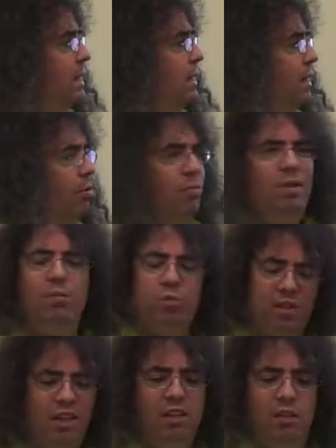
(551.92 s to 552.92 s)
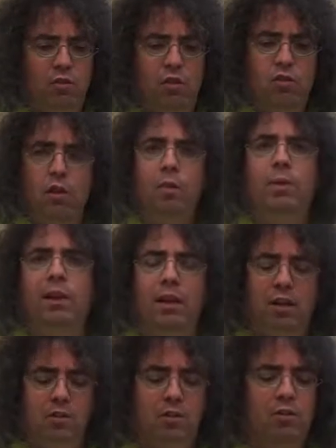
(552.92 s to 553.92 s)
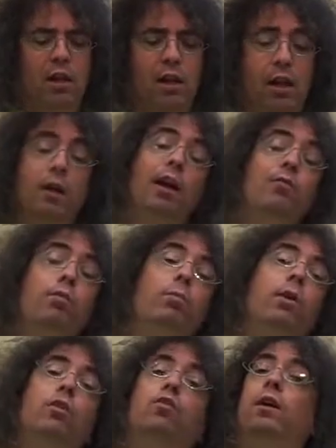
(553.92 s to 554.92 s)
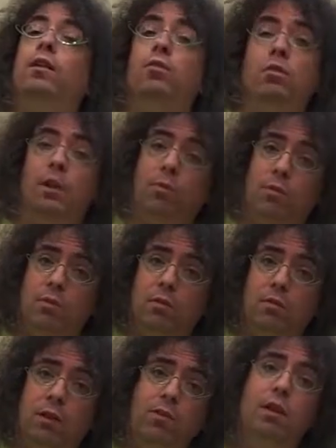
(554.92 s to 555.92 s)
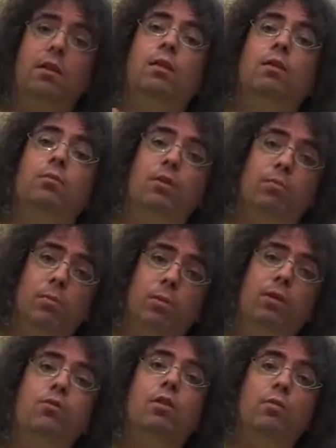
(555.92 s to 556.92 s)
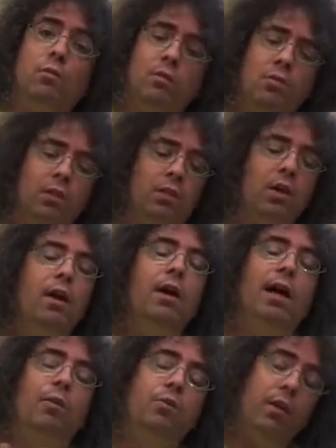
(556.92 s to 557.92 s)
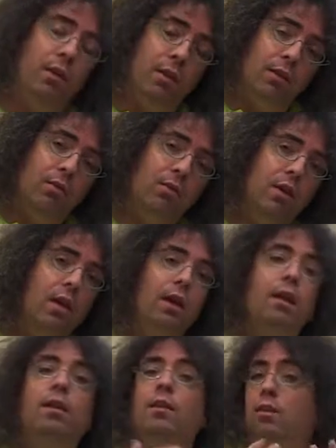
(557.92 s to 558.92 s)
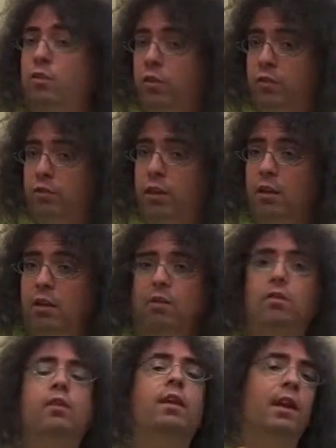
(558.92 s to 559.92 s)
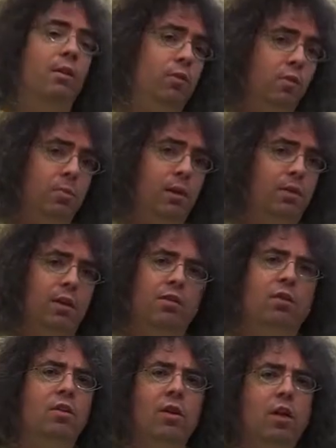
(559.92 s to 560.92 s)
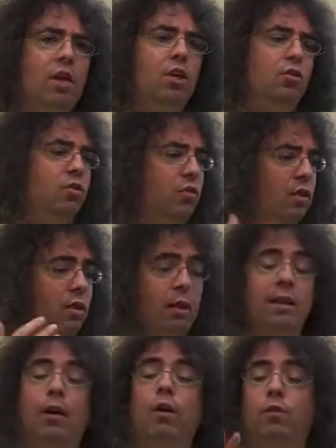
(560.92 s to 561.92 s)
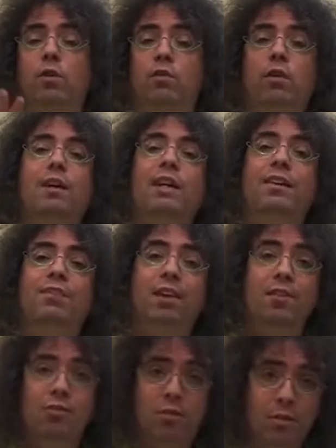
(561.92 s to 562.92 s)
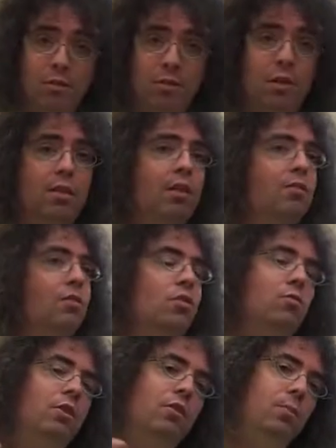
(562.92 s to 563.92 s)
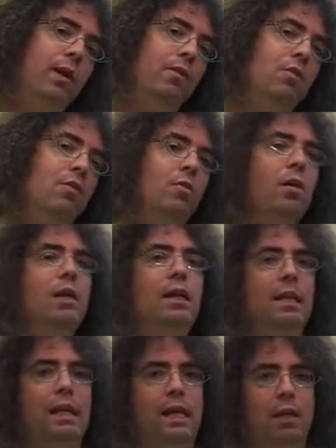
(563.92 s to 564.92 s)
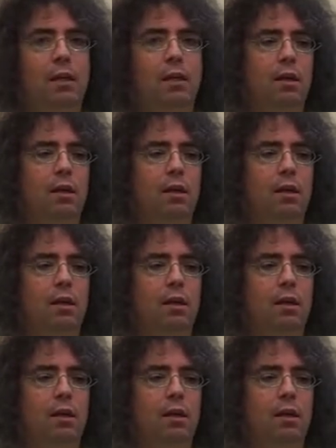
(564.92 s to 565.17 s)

And it would be ridiculous to show up at lunch and say, like, I've prepared transcripts. I've taken the liberty of preparing transcripts for lunch. I will say this, and then you'll say this, and then I'll respond this. No, no. You're just going to... Now, of course, there are conventions. There are things that you would expect to do. Like,